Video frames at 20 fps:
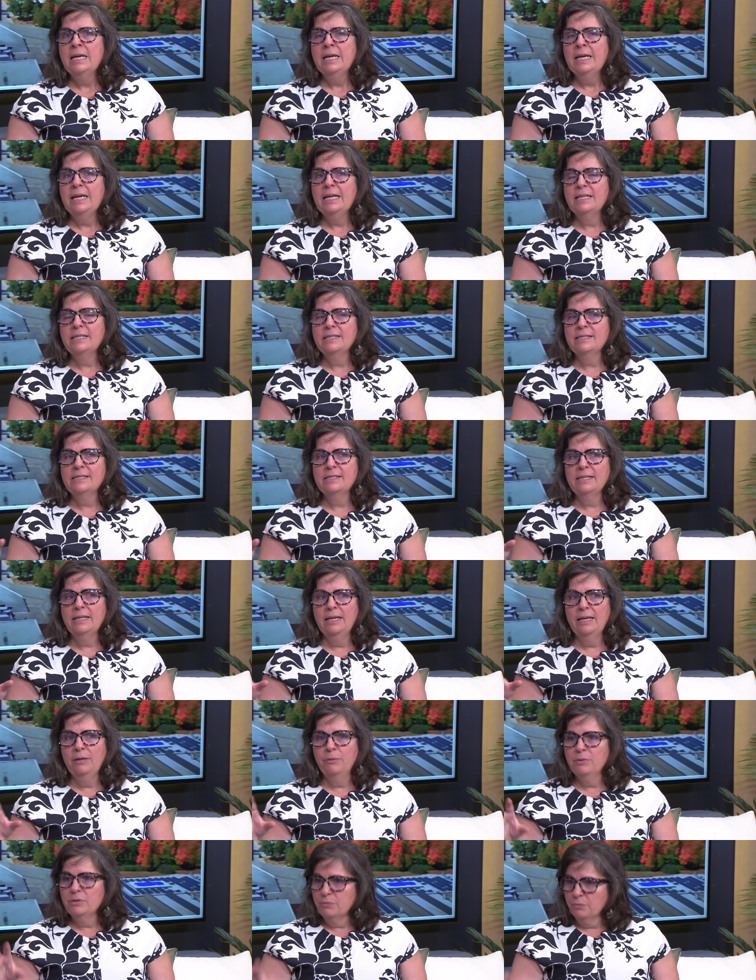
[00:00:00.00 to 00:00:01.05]
It
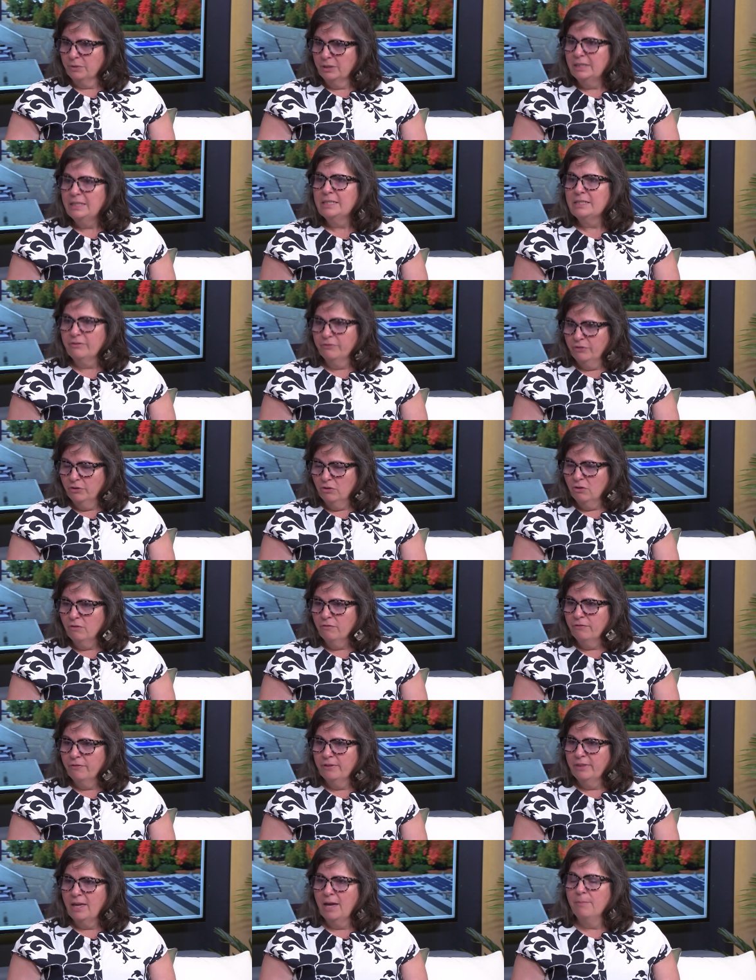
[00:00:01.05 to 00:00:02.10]
was really difficult
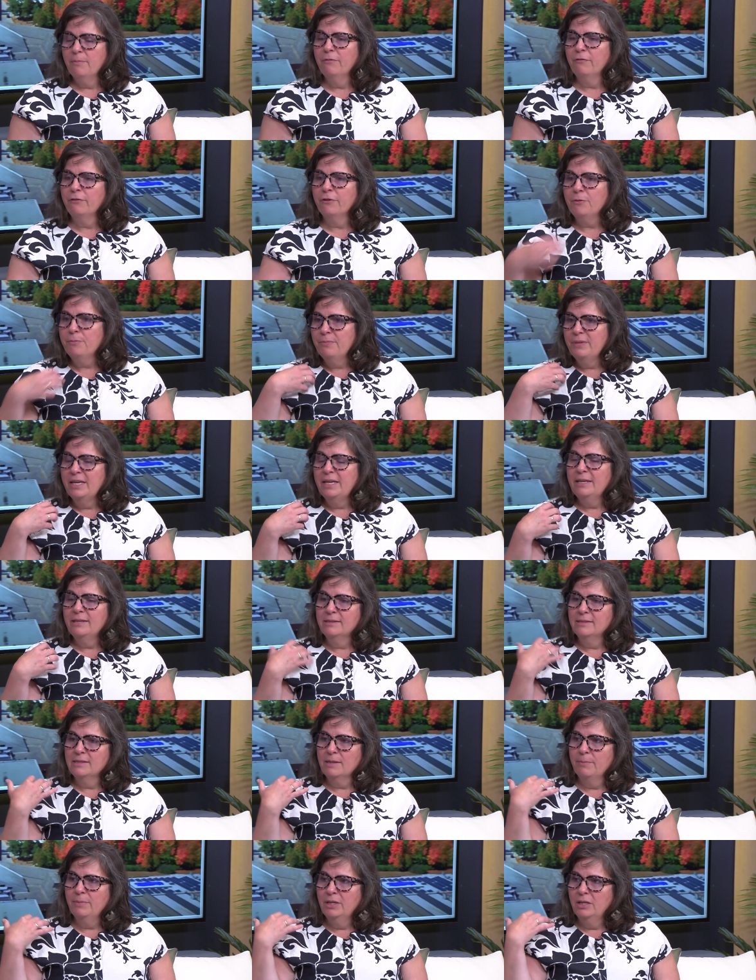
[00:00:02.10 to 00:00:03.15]
for them. For me, as
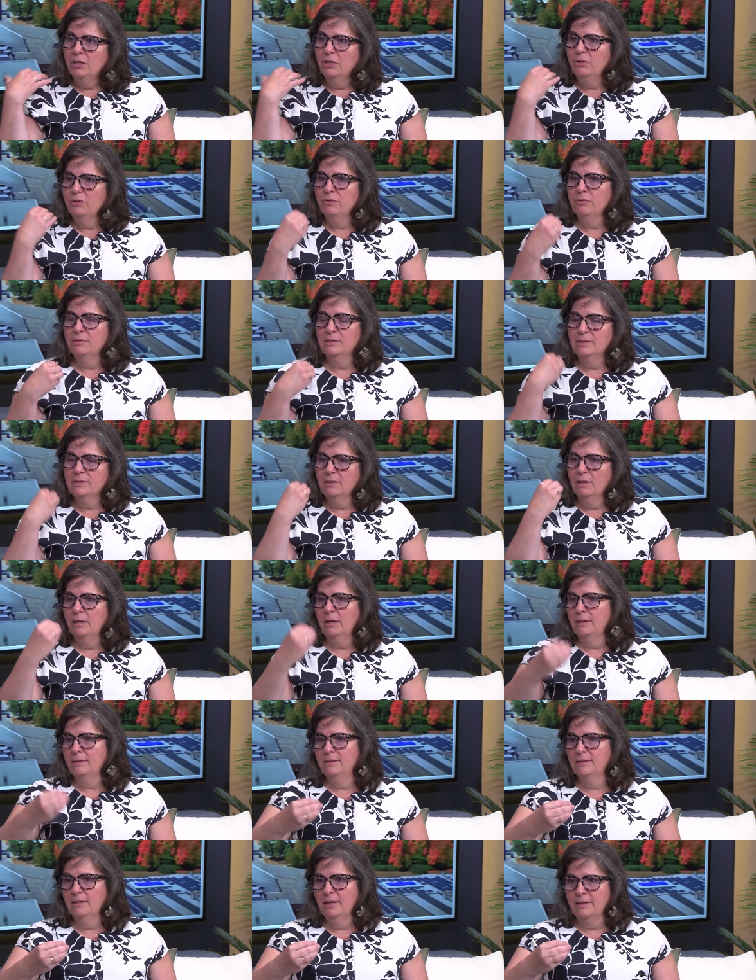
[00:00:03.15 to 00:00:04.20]
somebody who's
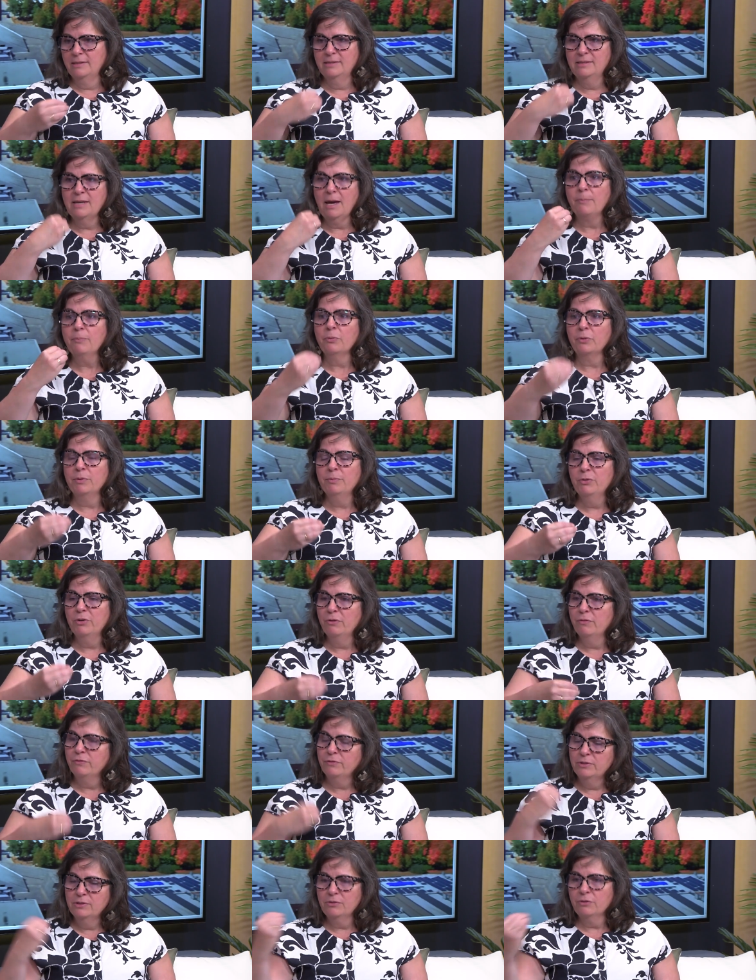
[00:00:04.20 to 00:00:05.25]
a step
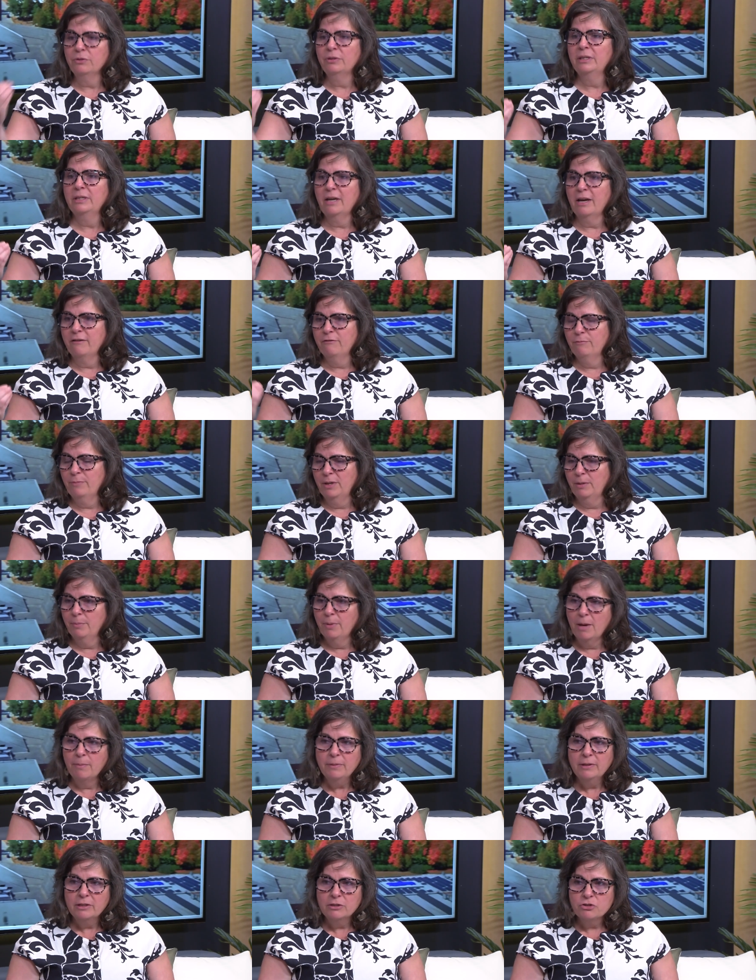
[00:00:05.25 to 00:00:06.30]
removed, certainly I've been a
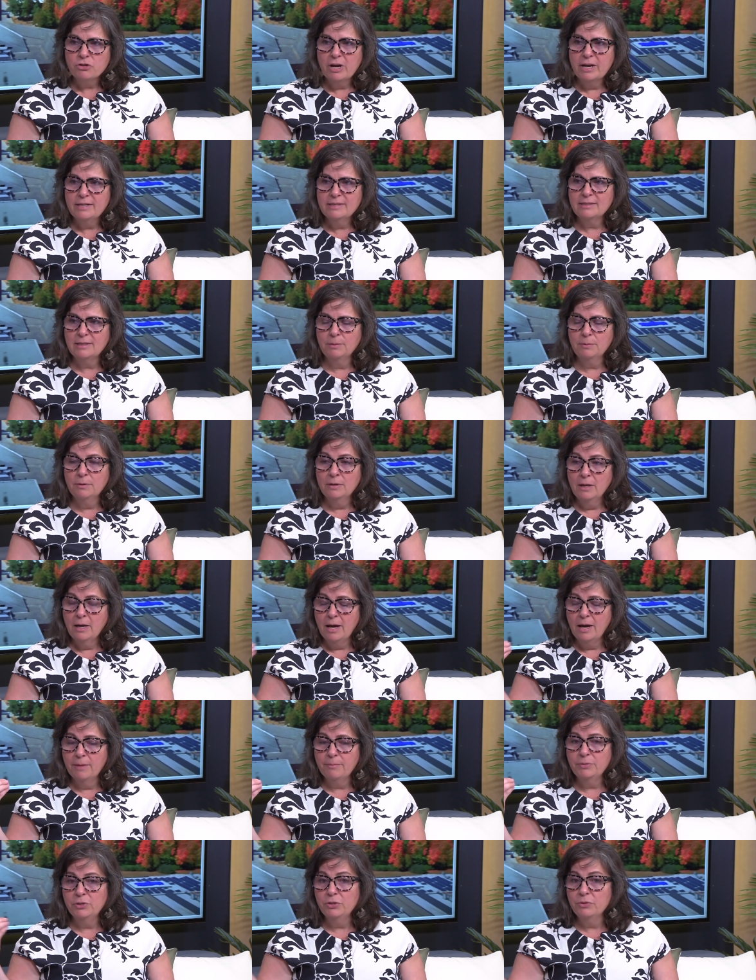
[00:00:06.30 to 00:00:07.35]
public transit
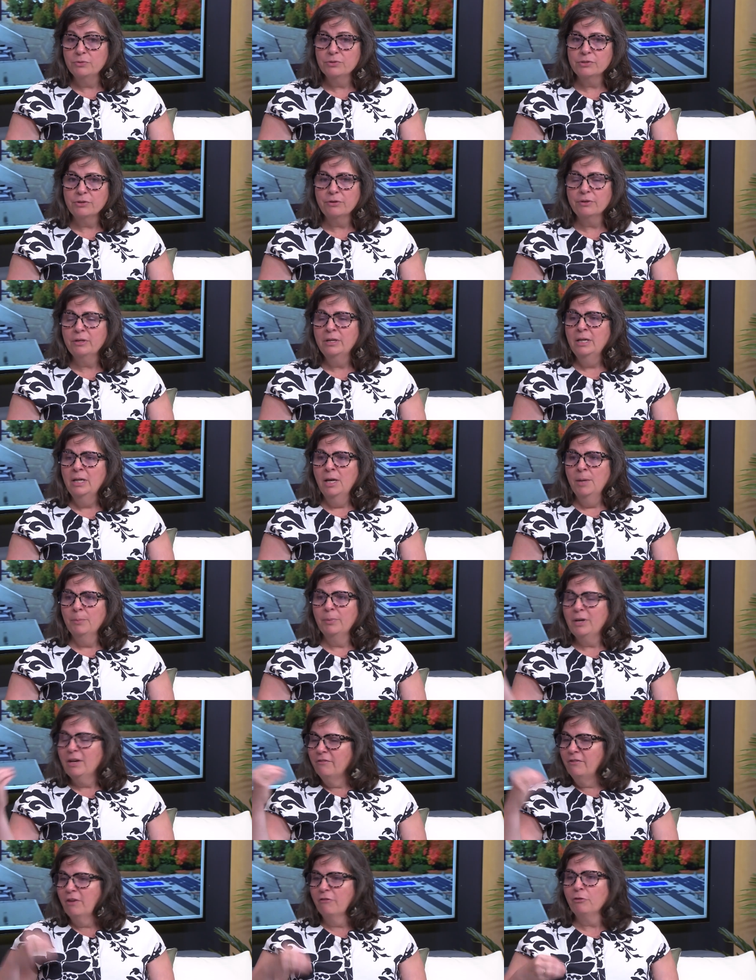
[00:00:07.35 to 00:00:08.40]
user, but
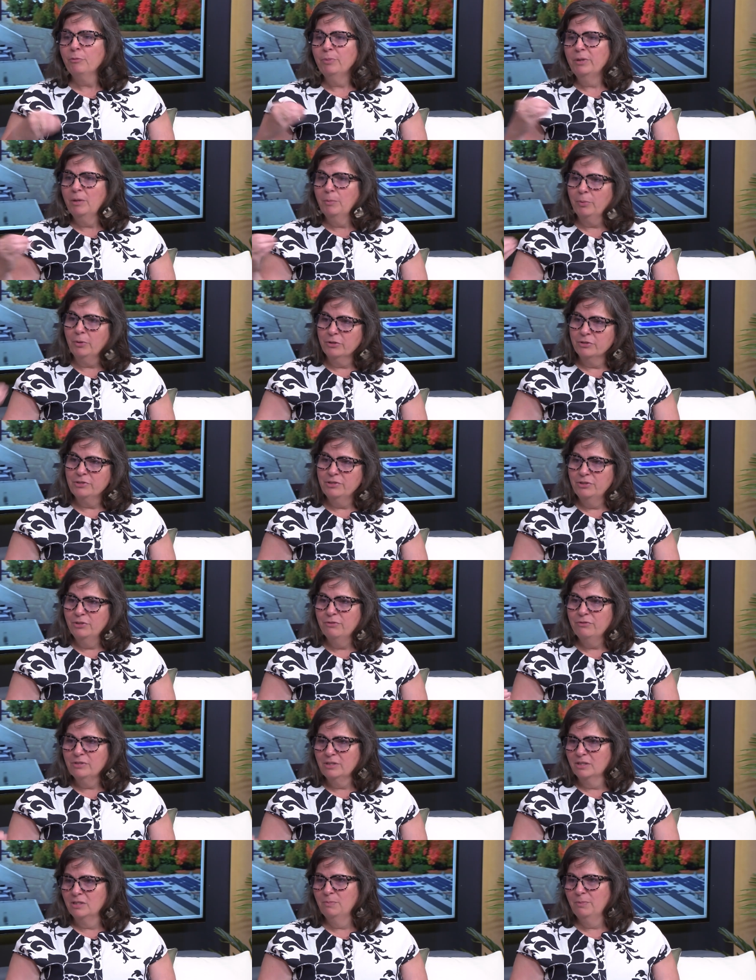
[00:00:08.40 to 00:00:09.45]
I've never been a person
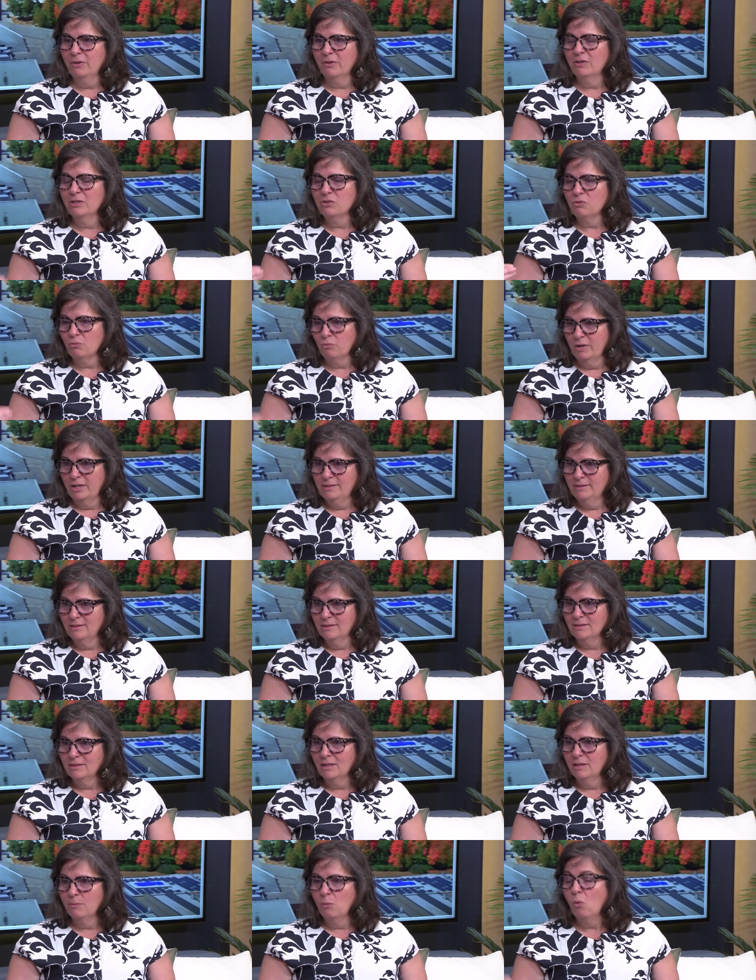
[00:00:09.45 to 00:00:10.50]
who's experienced
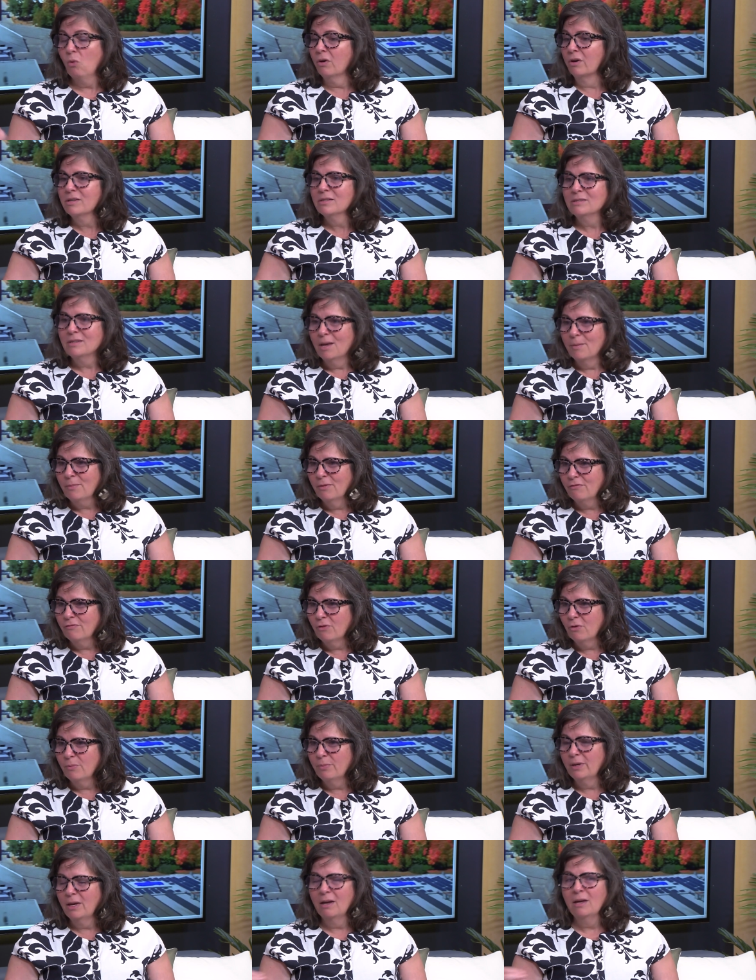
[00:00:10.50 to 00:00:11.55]
racism or
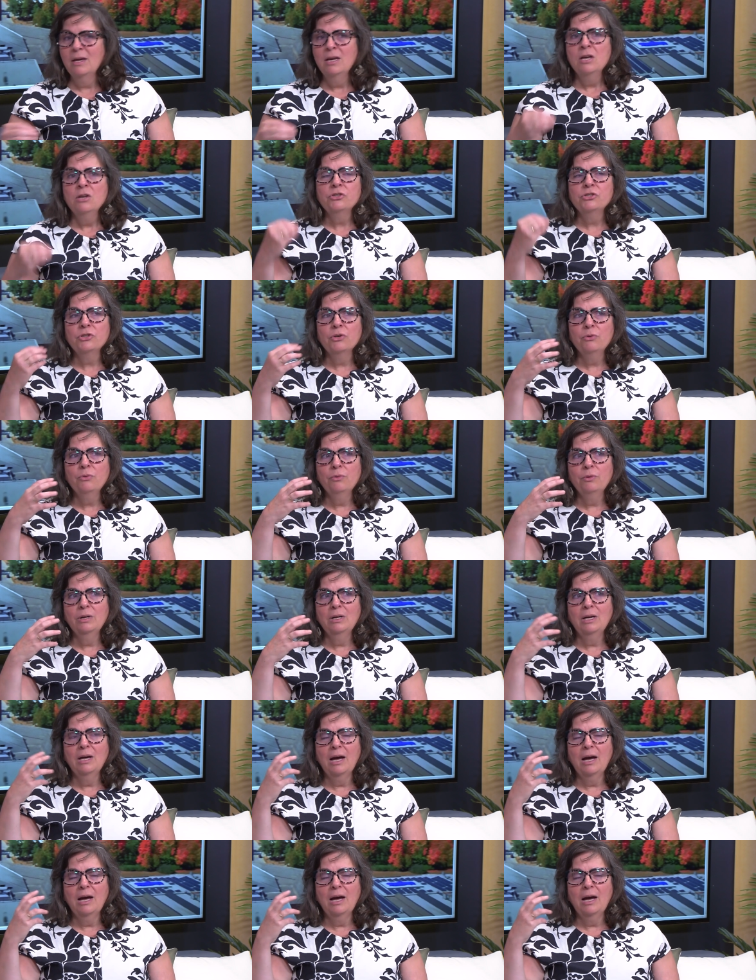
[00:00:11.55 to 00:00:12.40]
Islamophobia. So